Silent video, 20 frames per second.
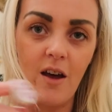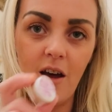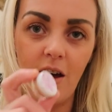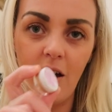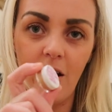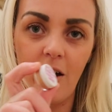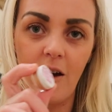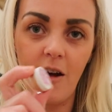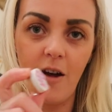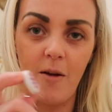
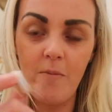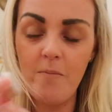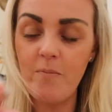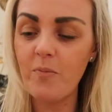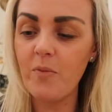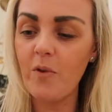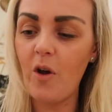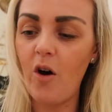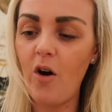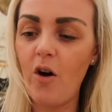
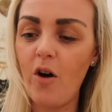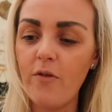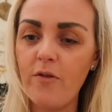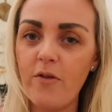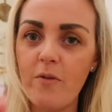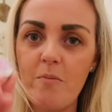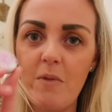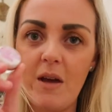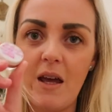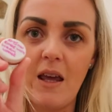
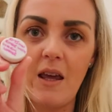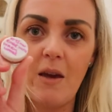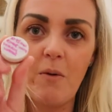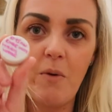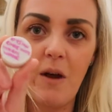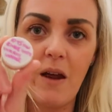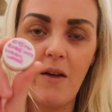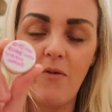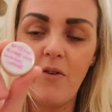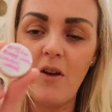of me
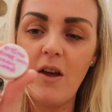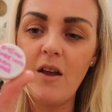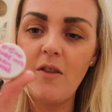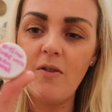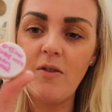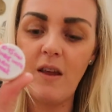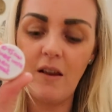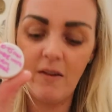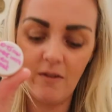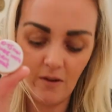with
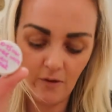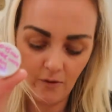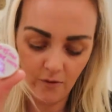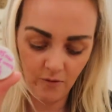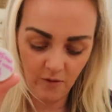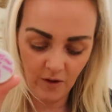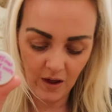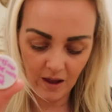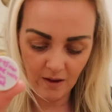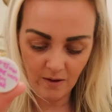this
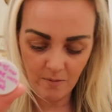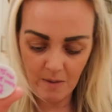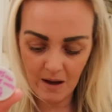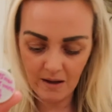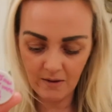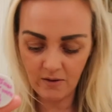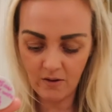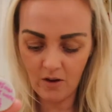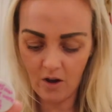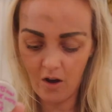face
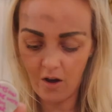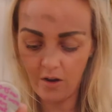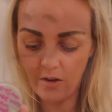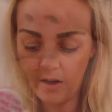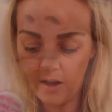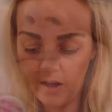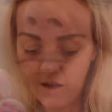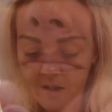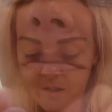mask on.